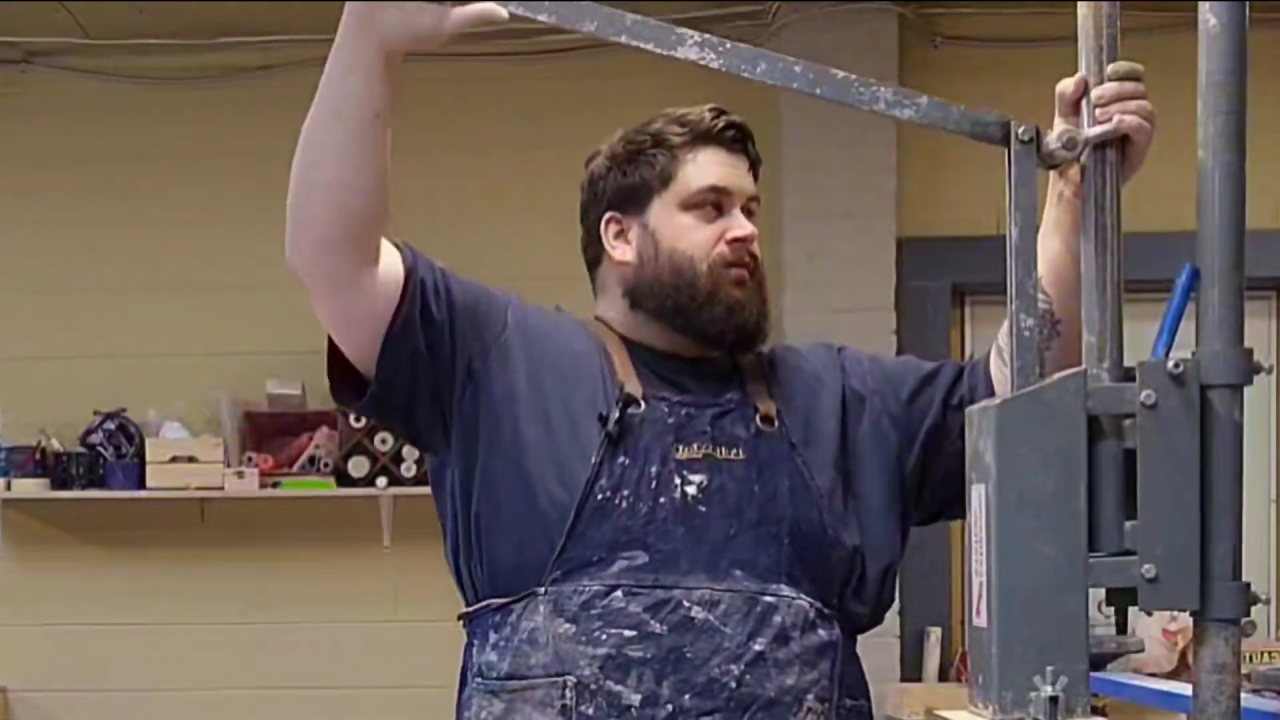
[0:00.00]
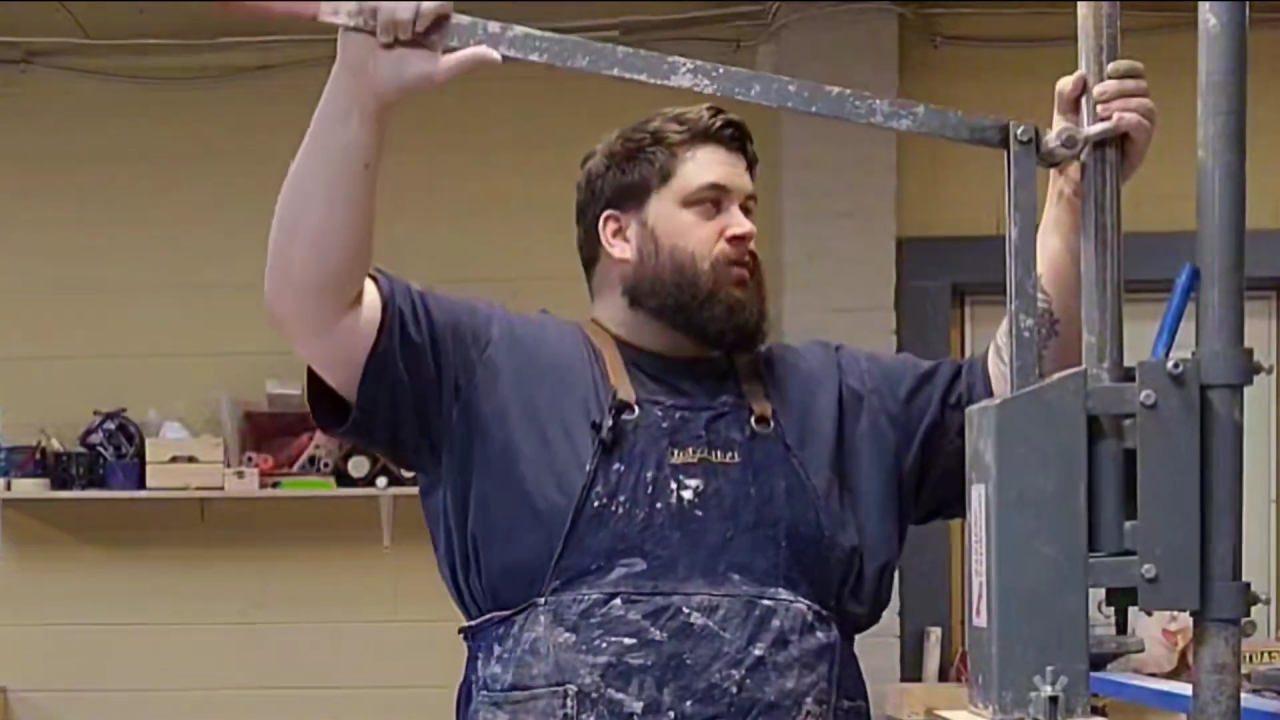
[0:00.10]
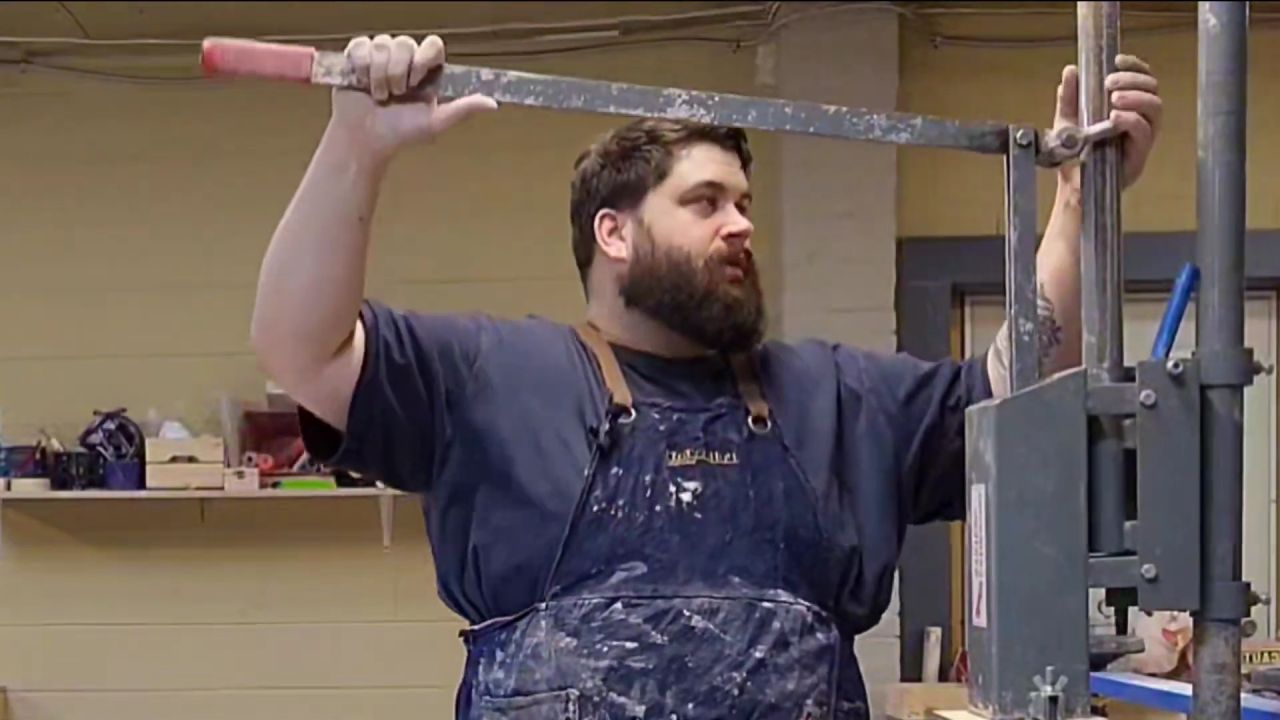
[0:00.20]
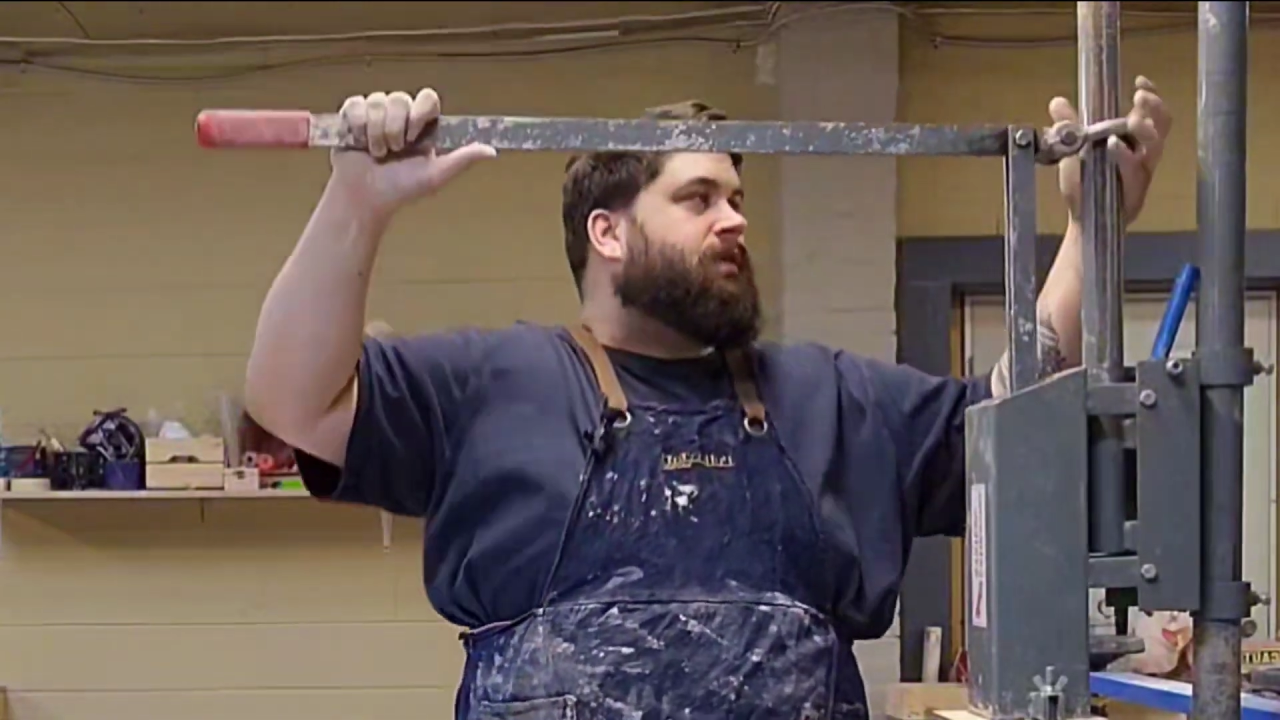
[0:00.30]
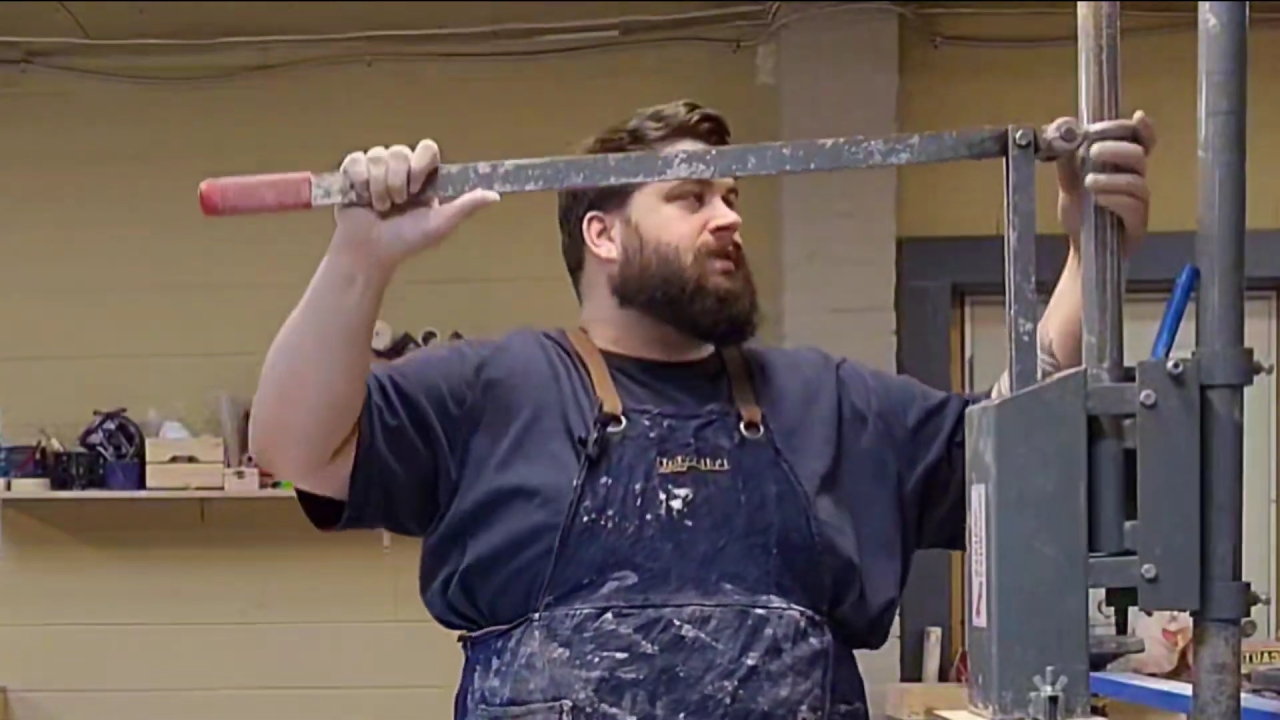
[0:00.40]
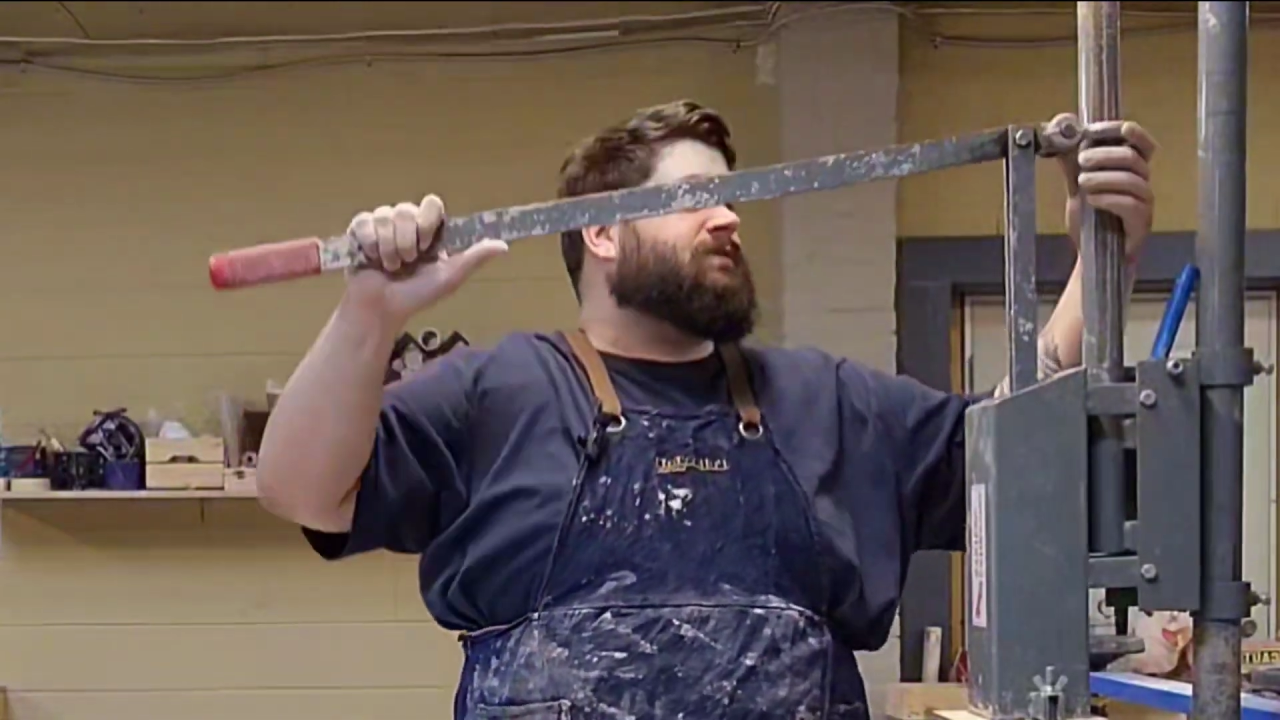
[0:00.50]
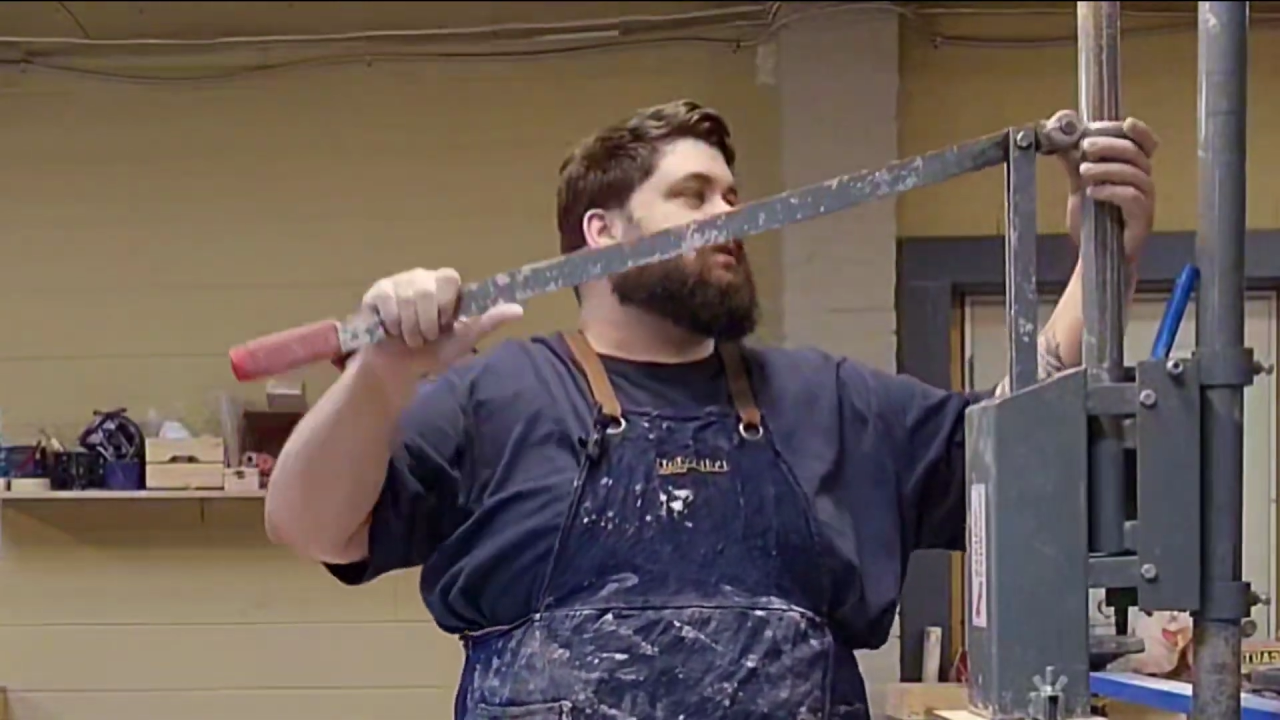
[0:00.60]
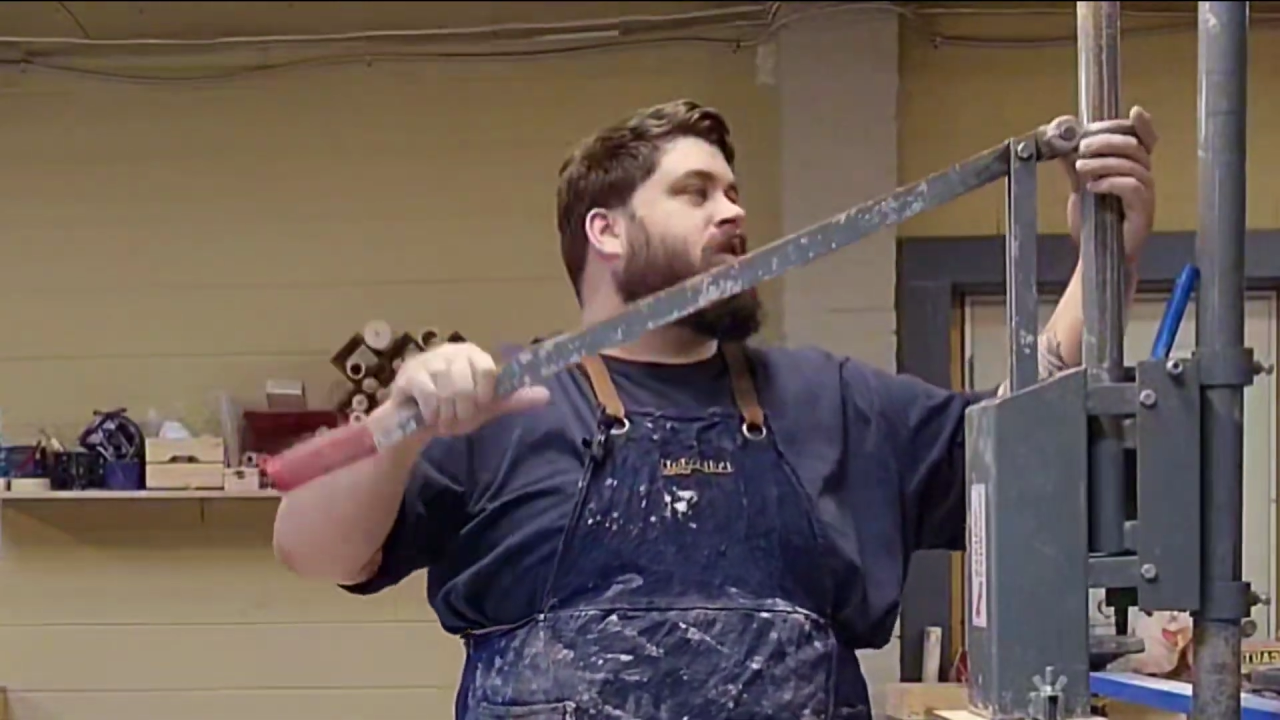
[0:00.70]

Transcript: doing this.